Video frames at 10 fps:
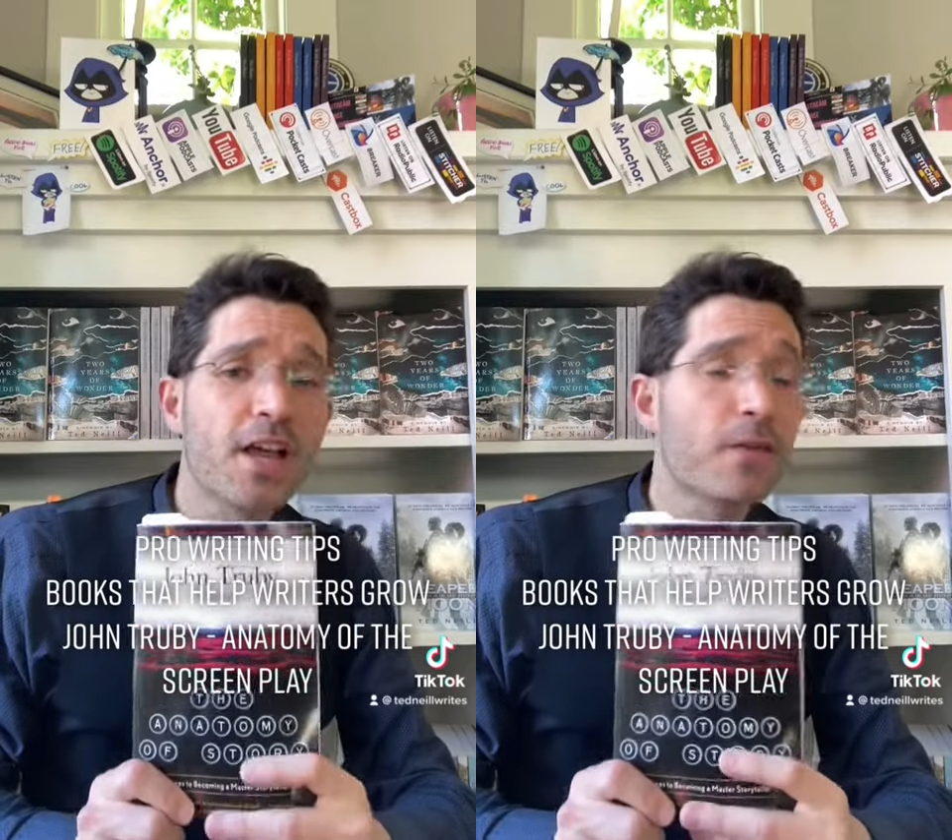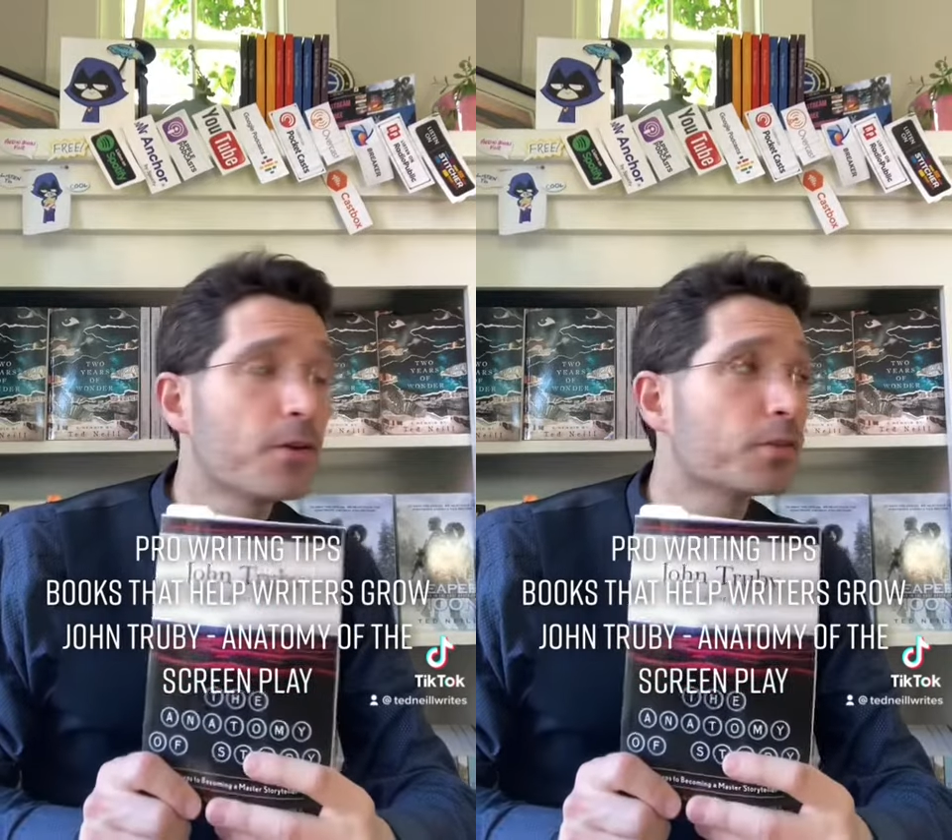
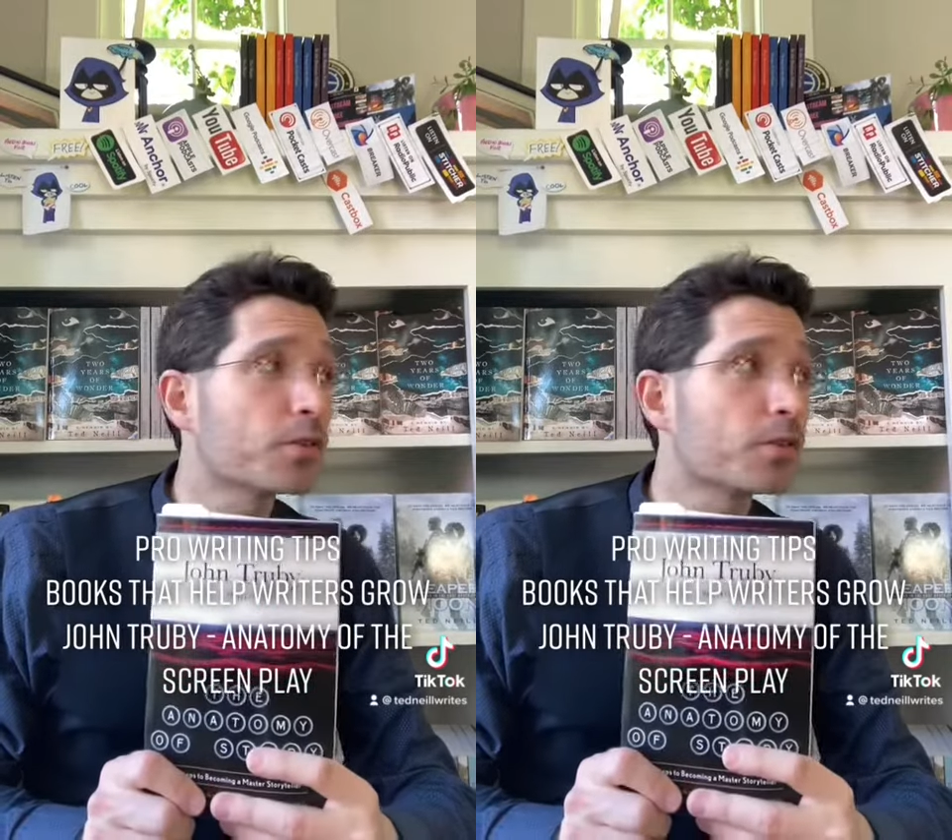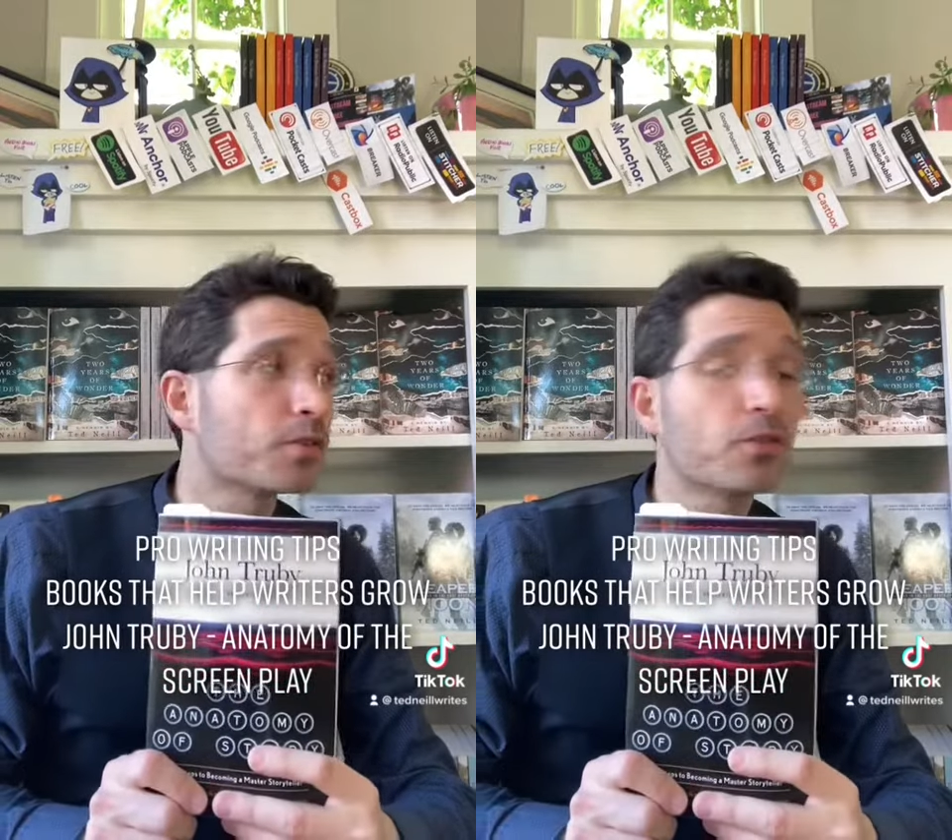Those
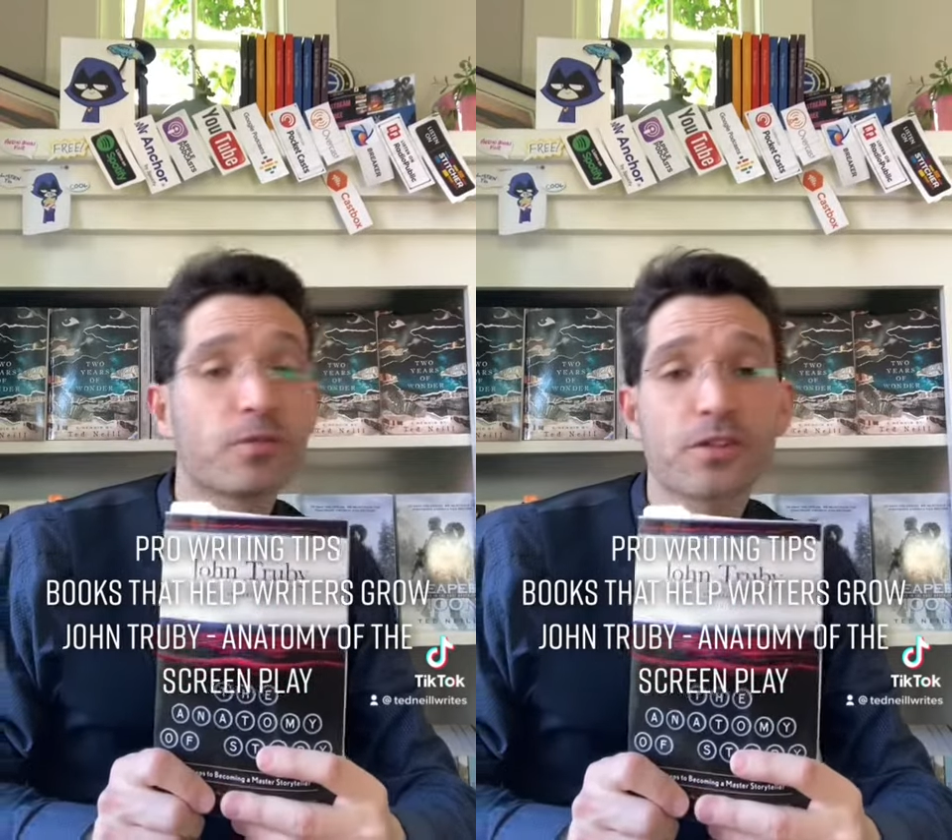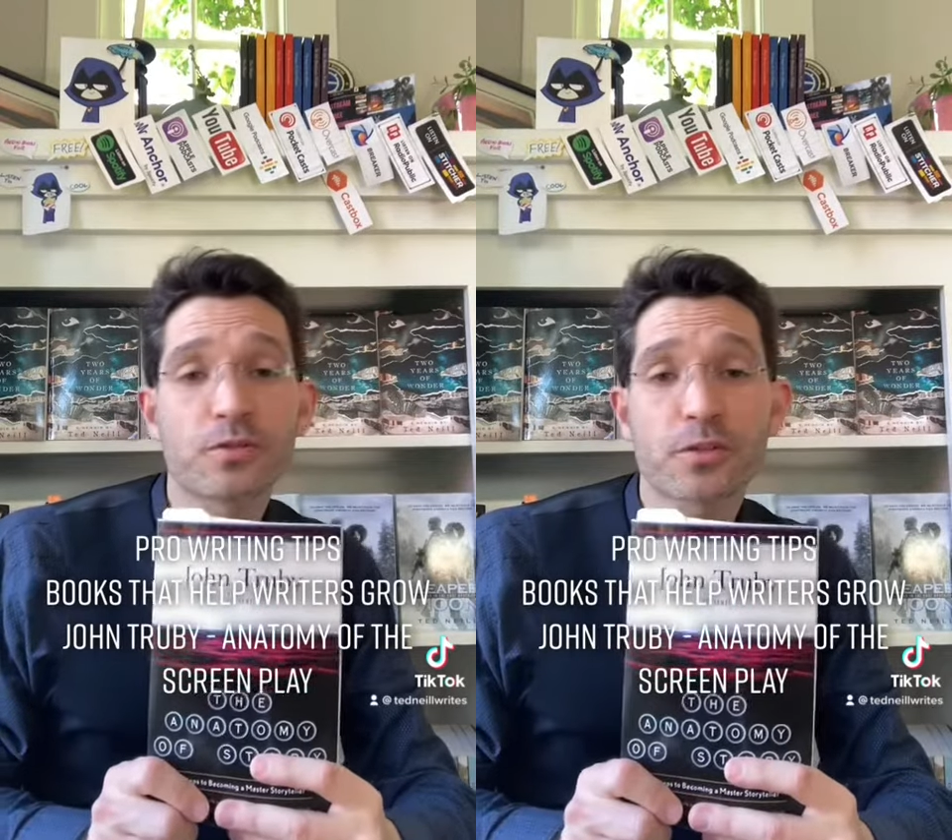are two
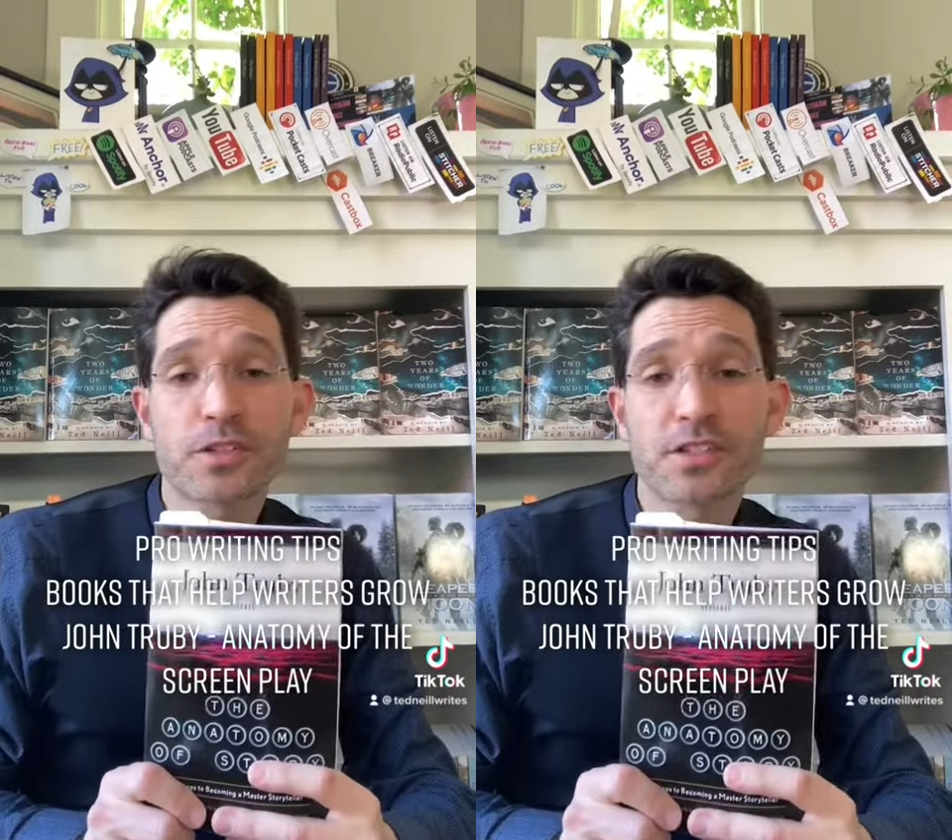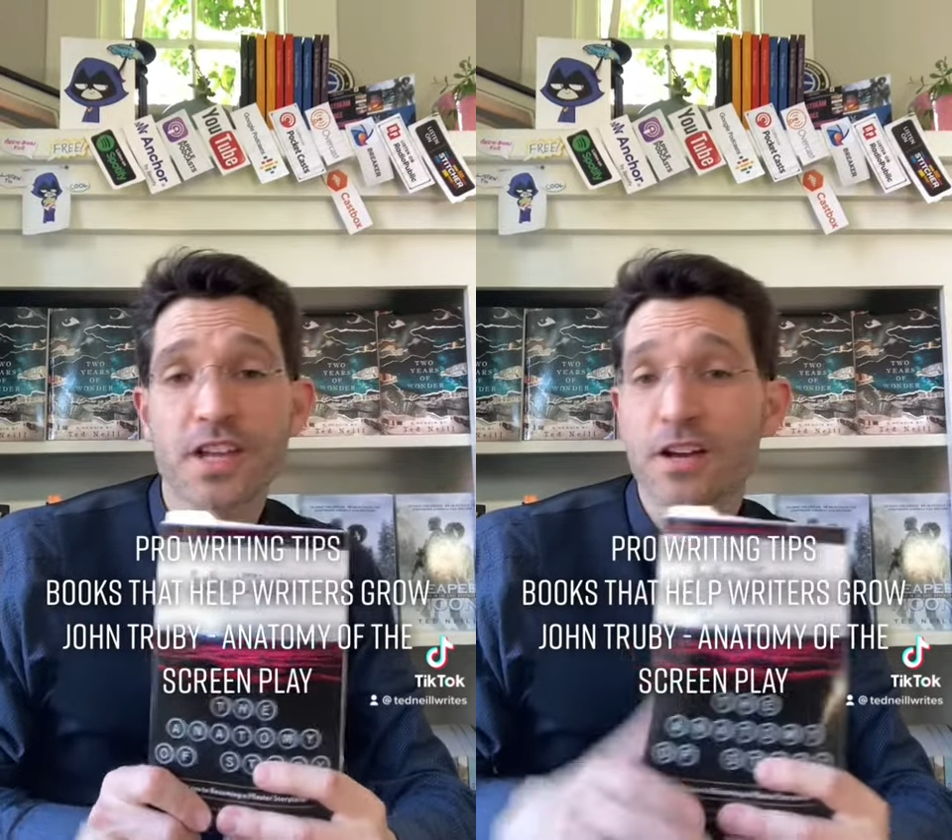
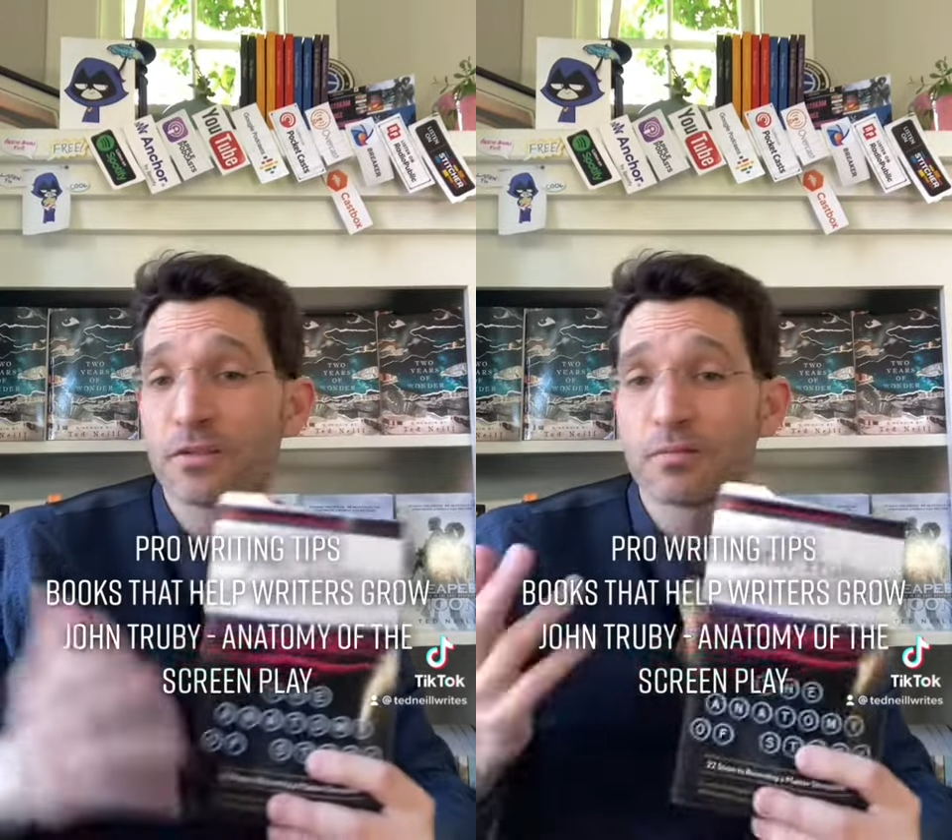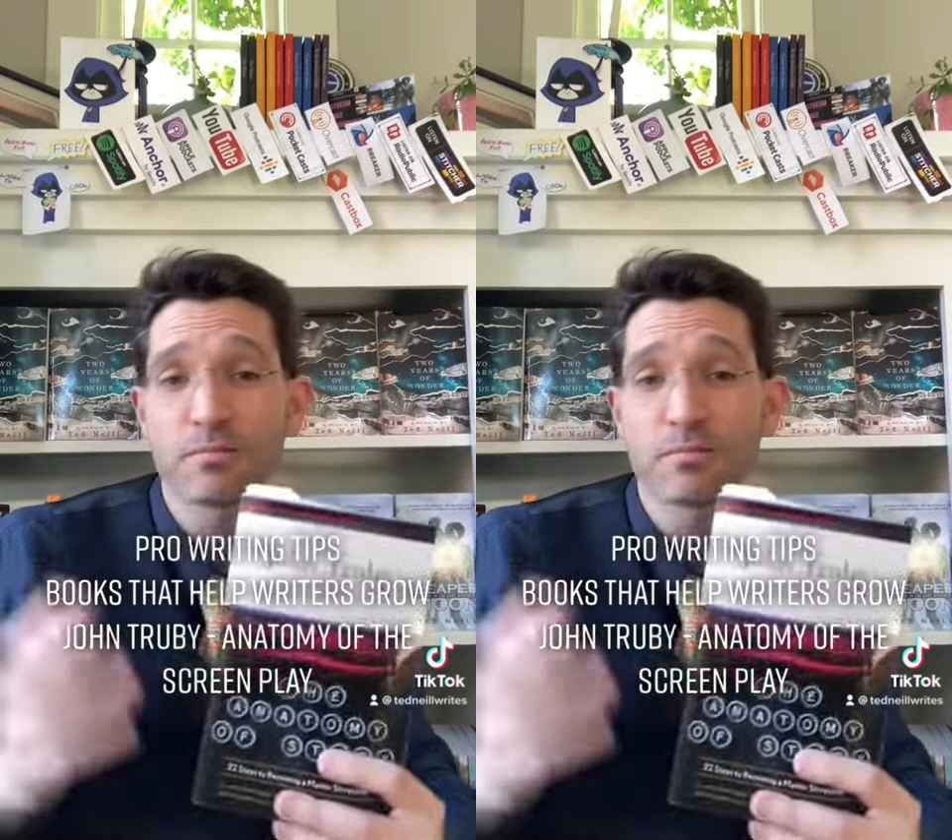resources I'll